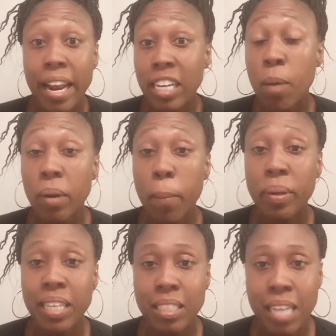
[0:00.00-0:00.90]
coming up
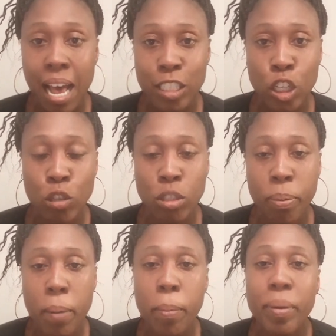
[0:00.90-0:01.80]
against God's chosen
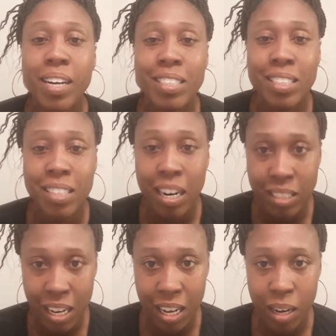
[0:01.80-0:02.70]
people? Because it's our
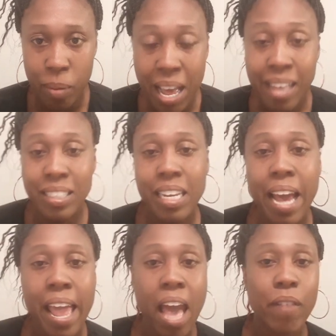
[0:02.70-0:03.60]
time. See,
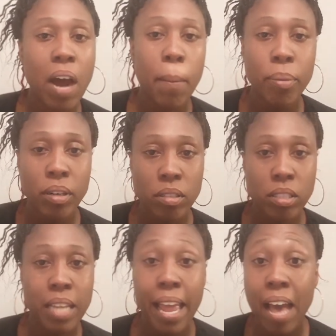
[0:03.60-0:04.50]
they have our books.
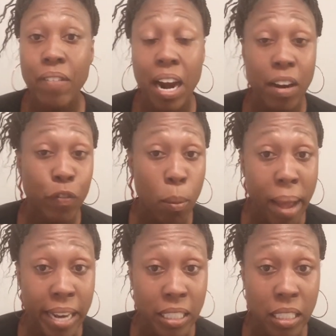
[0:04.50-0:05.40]
They have our
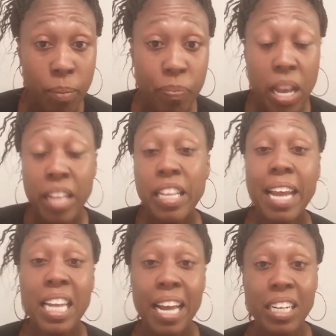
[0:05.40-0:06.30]
information.
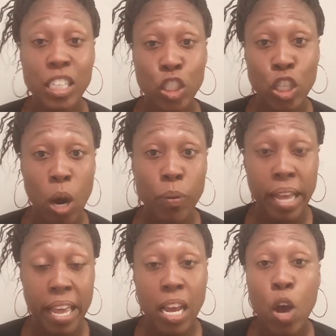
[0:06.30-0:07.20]
They letting us know
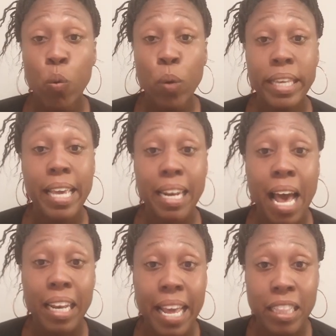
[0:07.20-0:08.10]
that we
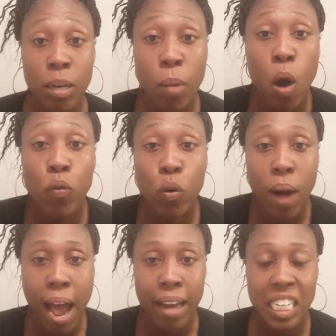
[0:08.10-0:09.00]
cannot let them
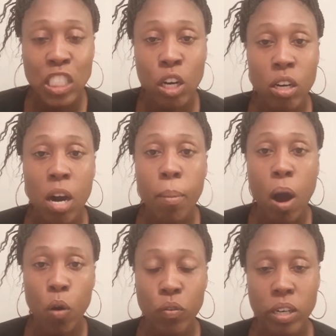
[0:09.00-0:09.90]
override us or come
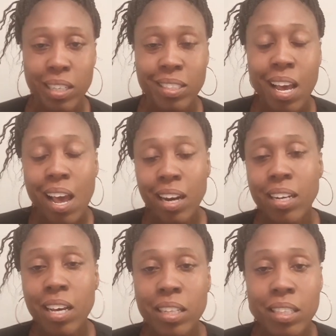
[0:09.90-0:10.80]
over us. And
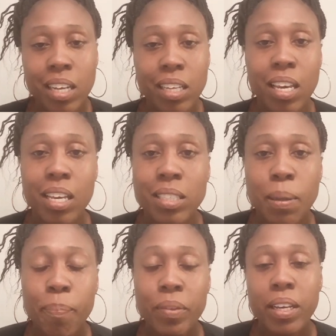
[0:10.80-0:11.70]
another thing is,
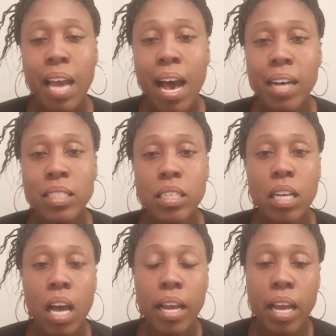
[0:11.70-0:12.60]
guys,
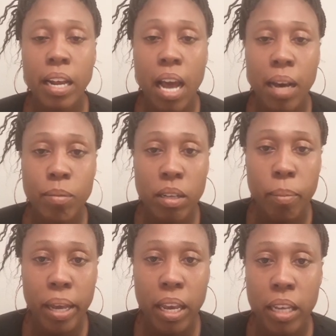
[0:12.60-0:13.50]

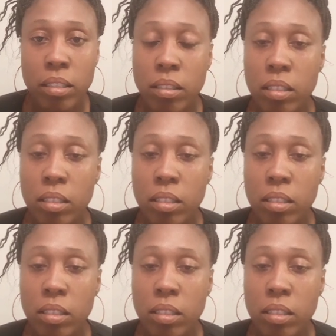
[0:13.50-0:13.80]
my